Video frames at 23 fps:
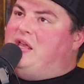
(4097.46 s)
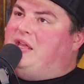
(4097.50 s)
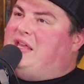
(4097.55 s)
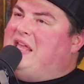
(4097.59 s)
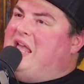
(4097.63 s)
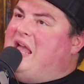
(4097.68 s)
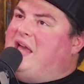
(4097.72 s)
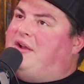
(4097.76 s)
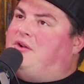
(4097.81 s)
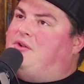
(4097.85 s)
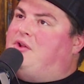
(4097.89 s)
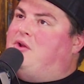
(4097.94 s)

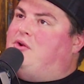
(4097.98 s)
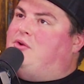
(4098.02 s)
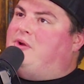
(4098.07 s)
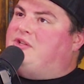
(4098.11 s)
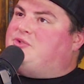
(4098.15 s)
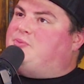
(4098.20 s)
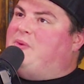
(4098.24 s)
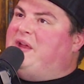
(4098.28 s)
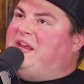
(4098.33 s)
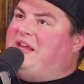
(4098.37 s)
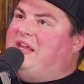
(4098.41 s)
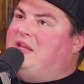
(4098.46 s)
Yeah, I don't know who
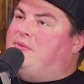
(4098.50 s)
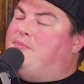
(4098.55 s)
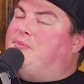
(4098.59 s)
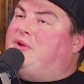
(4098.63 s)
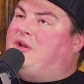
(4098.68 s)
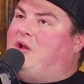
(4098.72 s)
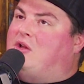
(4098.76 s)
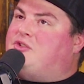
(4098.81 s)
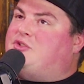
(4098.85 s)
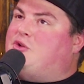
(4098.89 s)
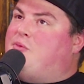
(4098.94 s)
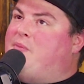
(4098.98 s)
has Mike Eaton,
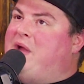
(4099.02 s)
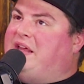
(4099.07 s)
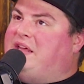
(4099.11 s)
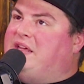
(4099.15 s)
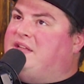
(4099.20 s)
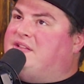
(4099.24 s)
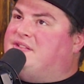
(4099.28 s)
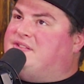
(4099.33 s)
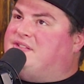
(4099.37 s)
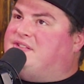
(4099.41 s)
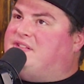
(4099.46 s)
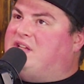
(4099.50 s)
but also Mike
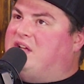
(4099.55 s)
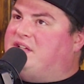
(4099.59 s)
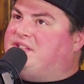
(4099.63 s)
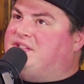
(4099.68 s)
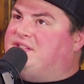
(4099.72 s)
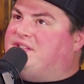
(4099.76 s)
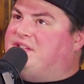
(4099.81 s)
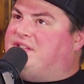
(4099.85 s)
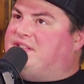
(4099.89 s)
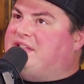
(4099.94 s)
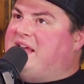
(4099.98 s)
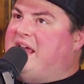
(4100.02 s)
Eaton sucks
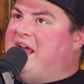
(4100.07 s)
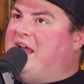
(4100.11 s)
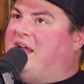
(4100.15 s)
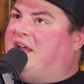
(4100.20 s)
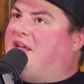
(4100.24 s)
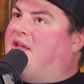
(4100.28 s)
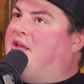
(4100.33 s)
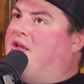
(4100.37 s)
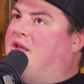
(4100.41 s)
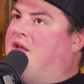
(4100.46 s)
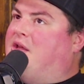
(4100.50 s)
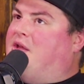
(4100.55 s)
as a
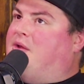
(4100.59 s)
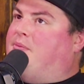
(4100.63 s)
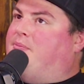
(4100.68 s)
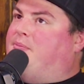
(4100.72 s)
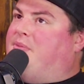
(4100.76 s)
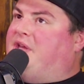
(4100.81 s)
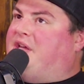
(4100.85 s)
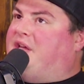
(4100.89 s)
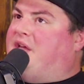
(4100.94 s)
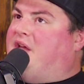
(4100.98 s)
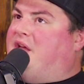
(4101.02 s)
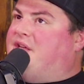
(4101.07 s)
tag
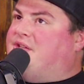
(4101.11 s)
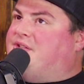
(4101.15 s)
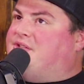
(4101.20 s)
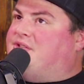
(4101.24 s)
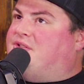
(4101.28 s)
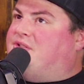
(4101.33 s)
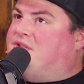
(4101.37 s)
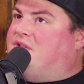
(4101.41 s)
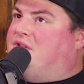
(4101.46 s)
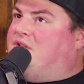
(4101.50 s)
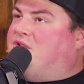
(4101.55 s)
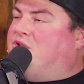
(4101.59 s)

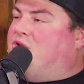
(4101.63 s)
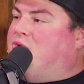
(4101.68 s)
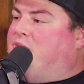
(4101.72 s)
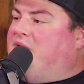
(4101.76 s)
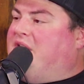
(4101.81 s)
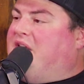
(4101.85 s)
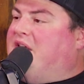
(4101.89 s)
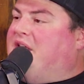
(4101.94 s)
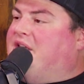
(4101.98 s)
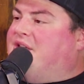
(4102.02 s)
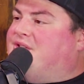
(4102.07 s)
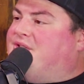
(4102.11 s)
because the two
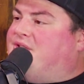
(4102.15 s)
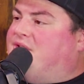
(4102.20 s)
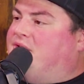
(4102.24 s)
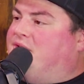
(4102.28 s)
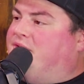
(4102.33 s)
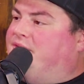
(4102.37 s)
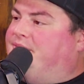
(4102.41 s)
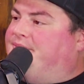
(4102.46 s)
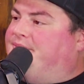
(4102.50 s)
E's.